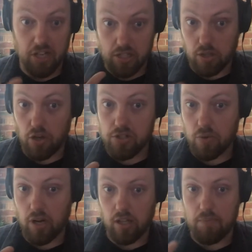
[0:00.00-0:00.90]
But it's closed
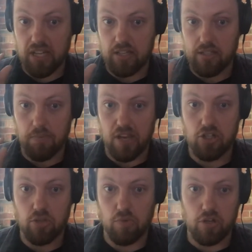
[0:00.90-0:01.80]
quite a lot because the
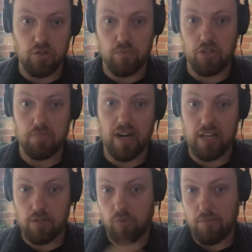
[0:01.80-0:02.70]
pension redistributes
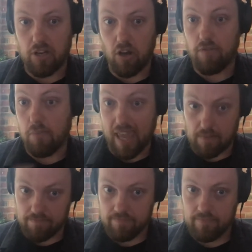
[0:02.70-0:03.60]
money to women over
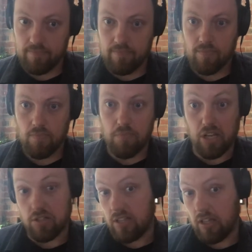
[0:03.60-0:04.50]
men
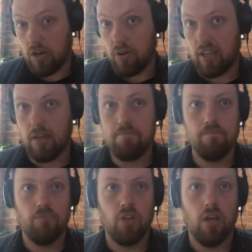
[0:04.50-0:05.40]
because they're lower income.
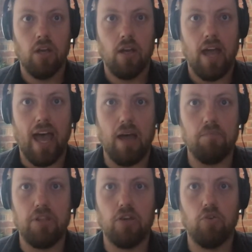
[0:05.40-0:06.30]

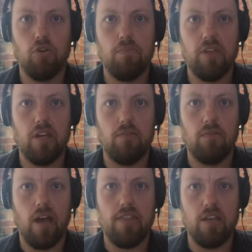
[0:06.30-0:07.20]
But the group that
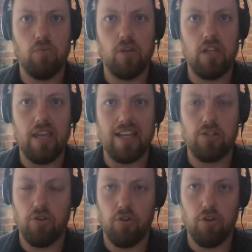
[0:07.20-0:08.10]
I think really
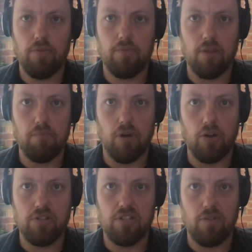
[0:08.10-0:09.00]
gets hurt the
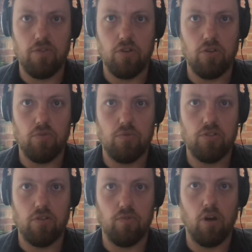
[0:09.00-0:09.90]
most if you
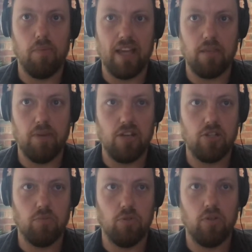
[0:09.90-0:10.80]
sort of roll back the
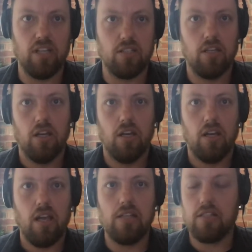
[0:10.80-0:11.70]
pension, well, look,
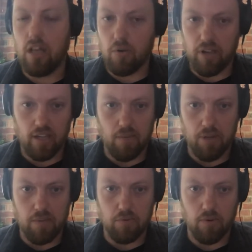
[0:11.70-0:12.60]
it's lower income
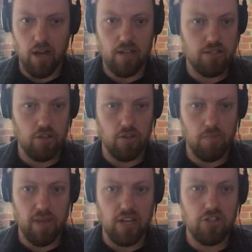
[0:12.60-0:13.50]
people, right? So
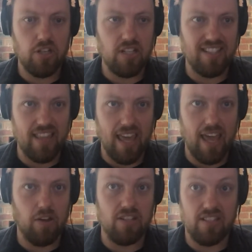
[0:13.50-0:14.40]
the pension is
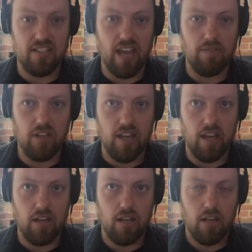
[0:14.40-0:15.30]
there safety
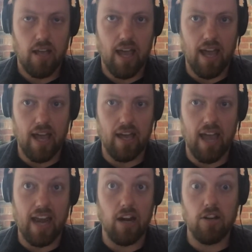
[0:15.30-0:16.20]
net.
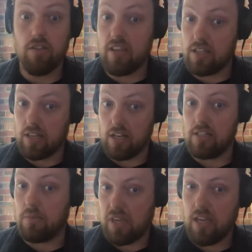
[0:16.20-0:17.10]
And I don't think it's going to
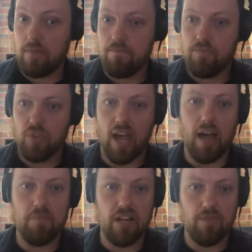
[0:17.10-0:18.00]
disappear.
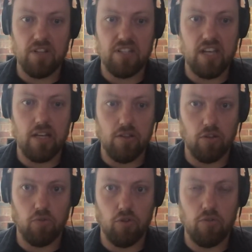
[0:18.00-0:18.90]
But if it did,
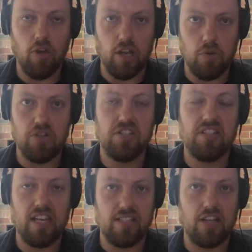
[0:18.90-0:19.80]
the group that you would
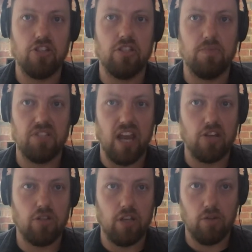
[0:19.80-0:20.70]
just see such a
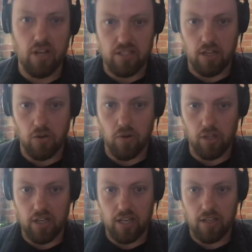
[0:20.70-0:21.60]
substantial increase in
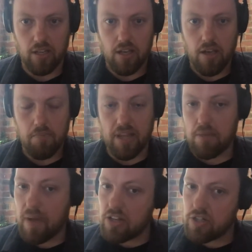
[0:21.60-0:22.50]
inequality.
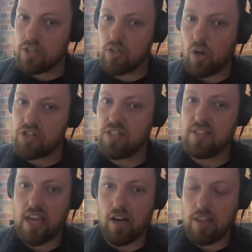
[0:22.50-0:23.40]
But the pension is not
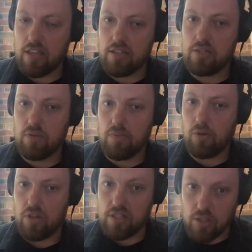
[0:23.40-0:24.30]
just there. And I think this is really
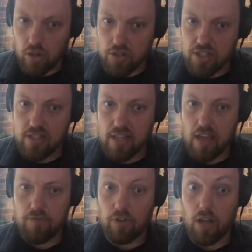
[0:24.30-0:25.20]
important. It's not just
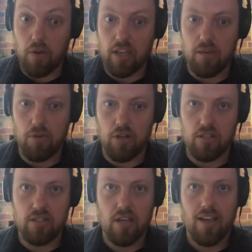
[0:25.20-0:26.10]
there for low income
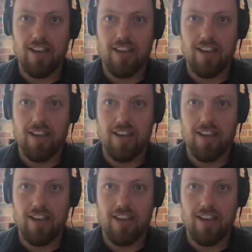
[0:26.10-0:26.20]
earners.